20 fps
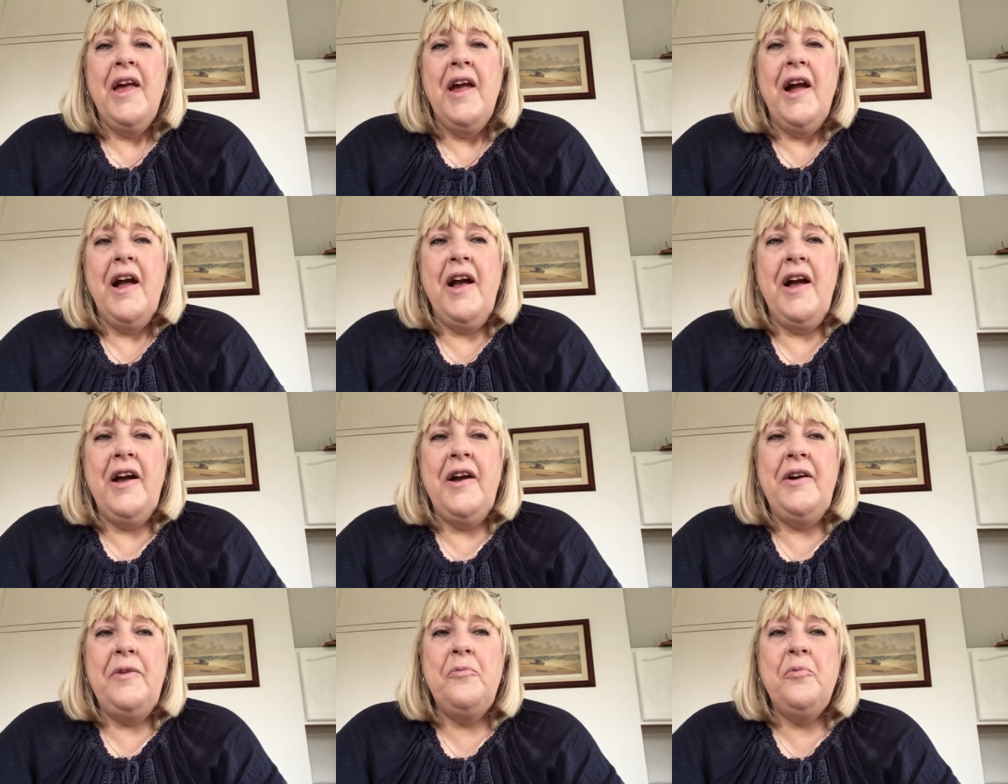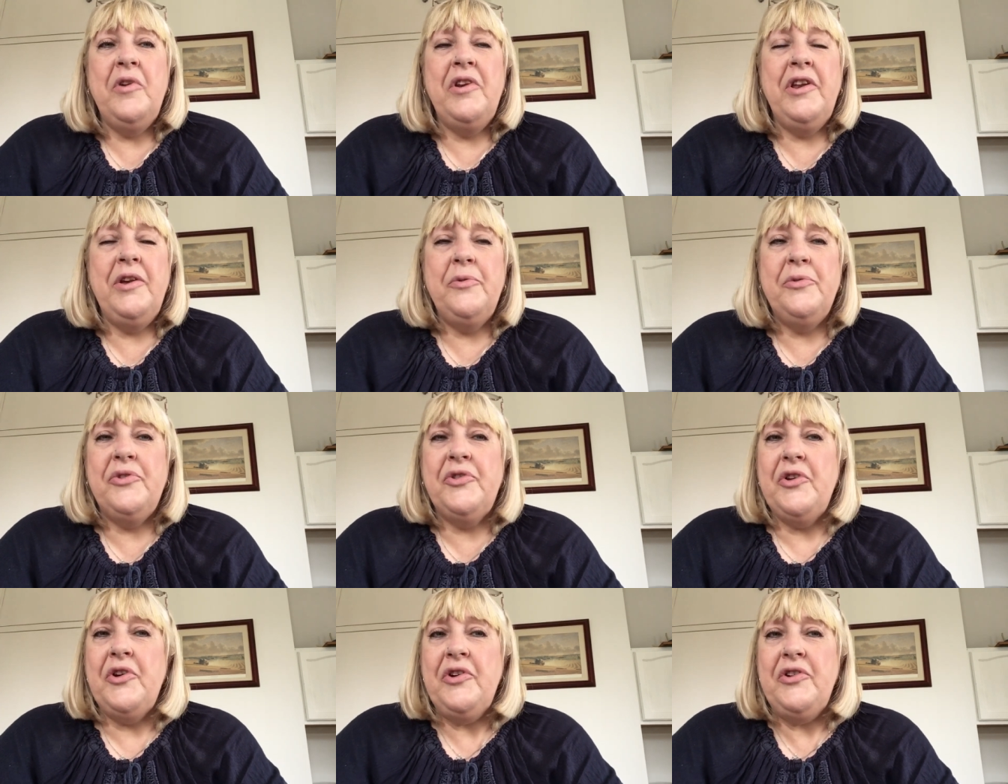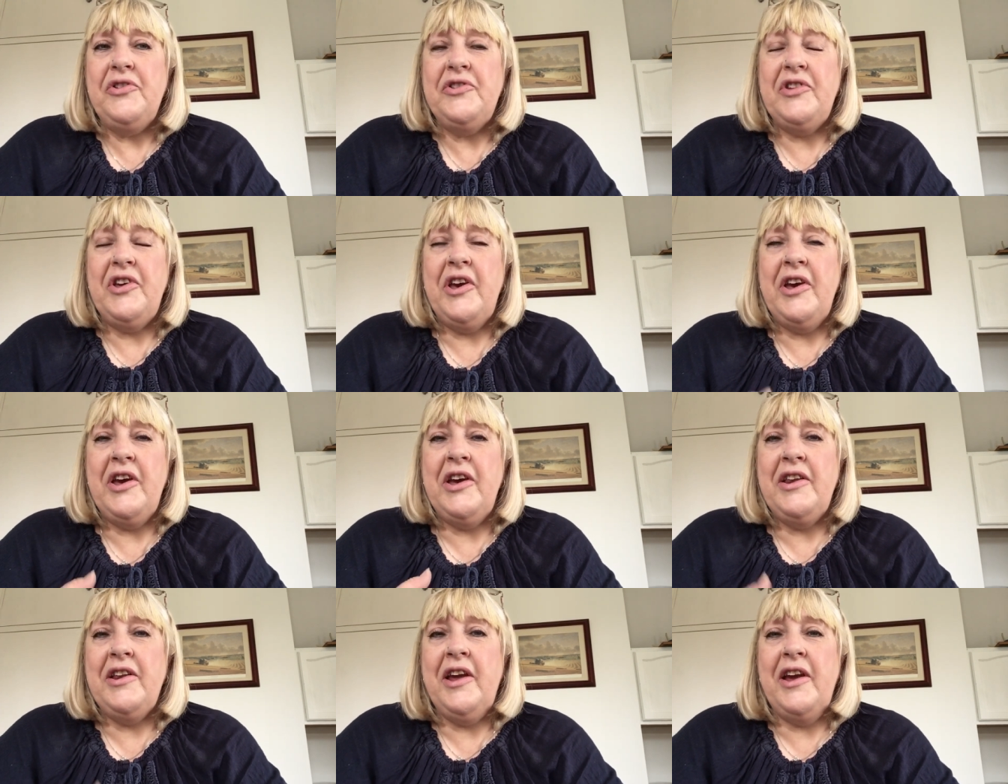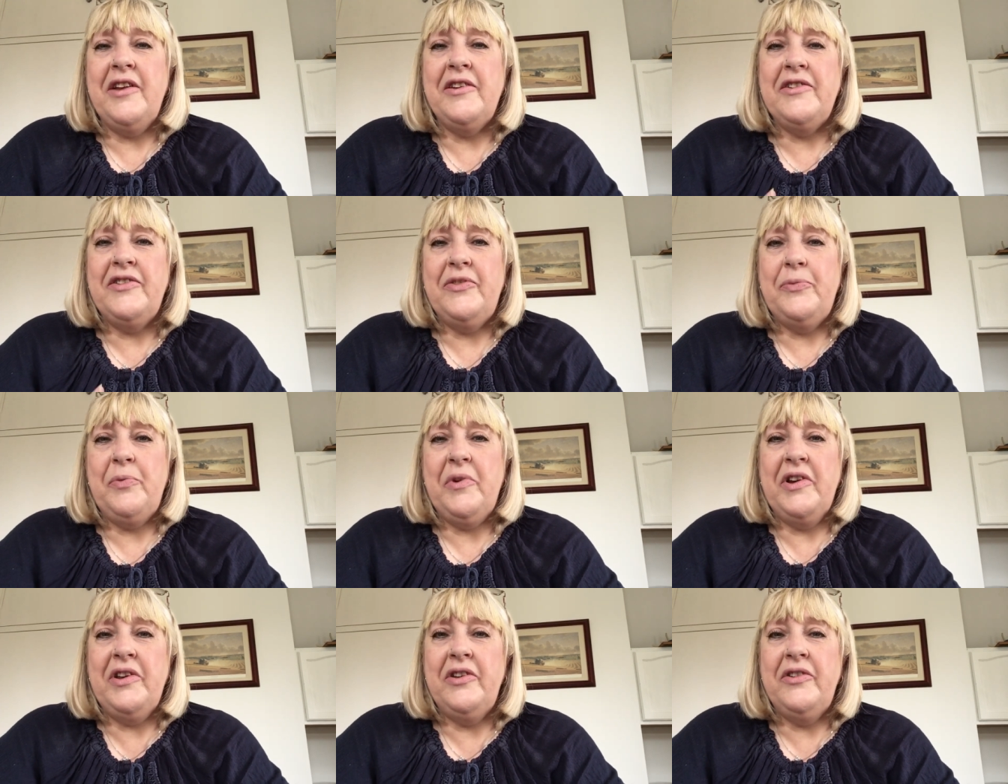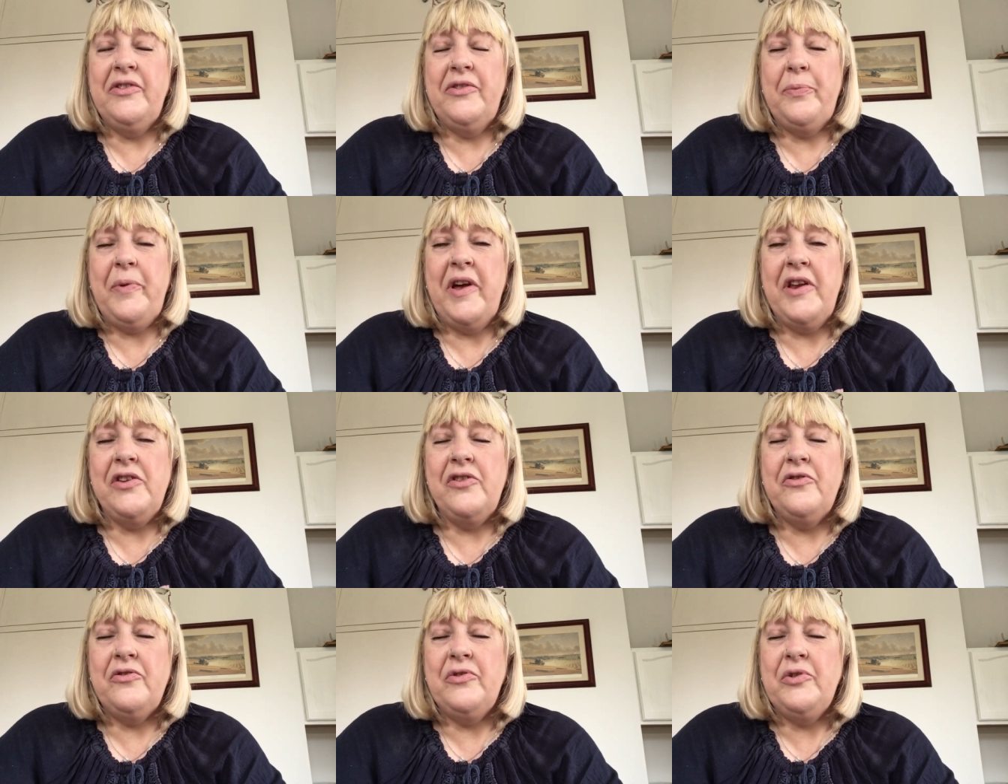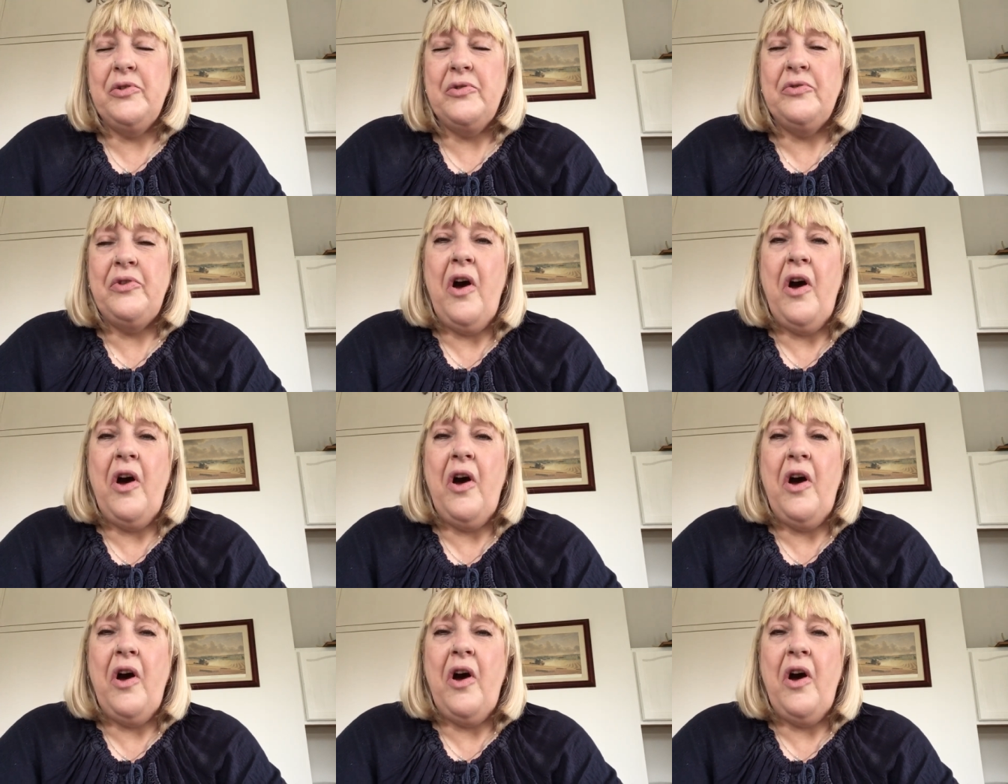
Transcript: um, when he was 13 he had a spring spaniel called